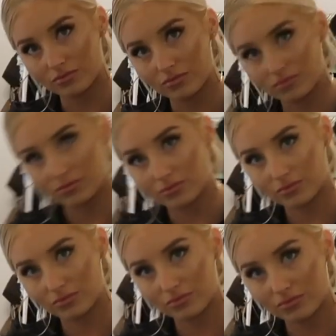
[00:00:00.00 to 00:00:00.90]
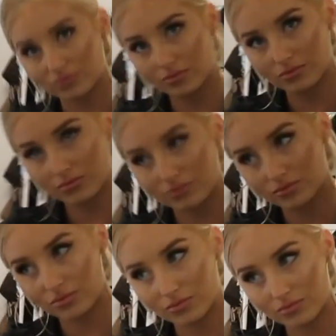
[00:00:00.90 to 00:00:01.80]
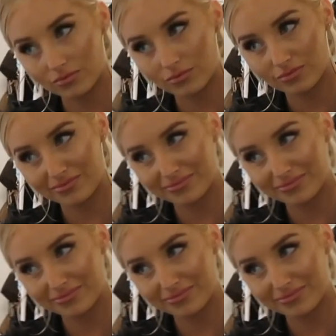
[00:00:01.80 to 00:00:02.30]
I just wanted to be in your Sunday vlog, you know?